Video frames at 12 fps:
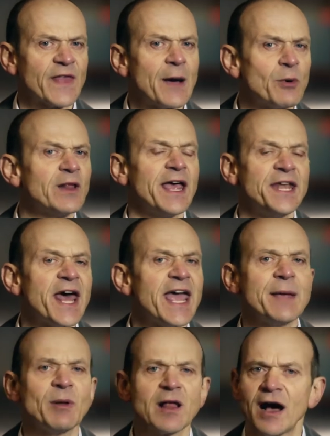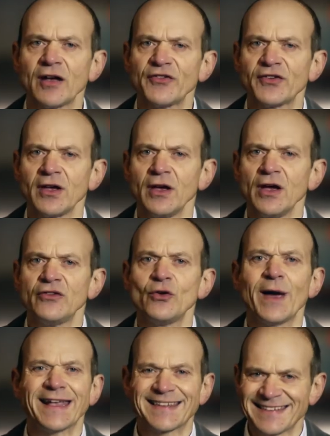that will enable us
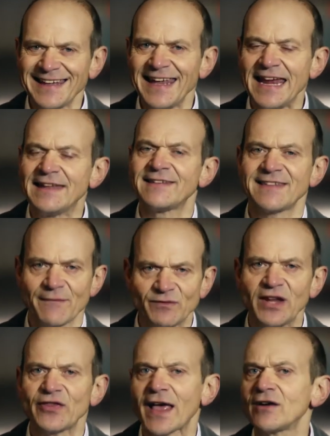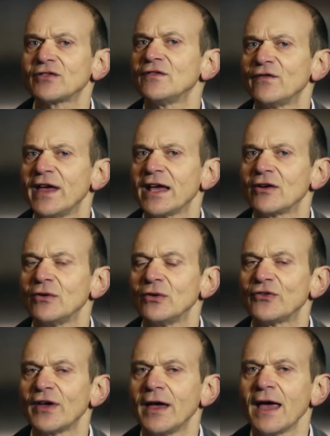to exceed 70,000
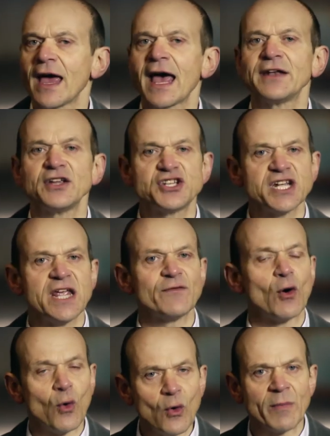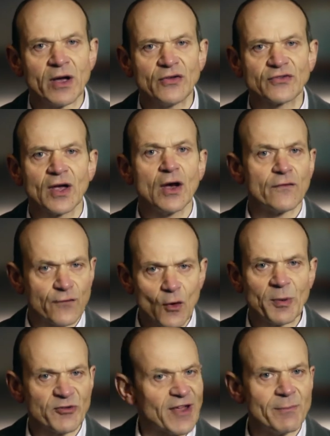vehicles and achieve almost
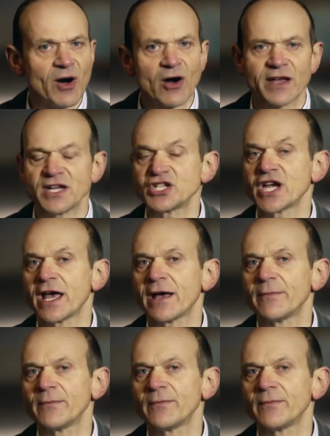4% market share.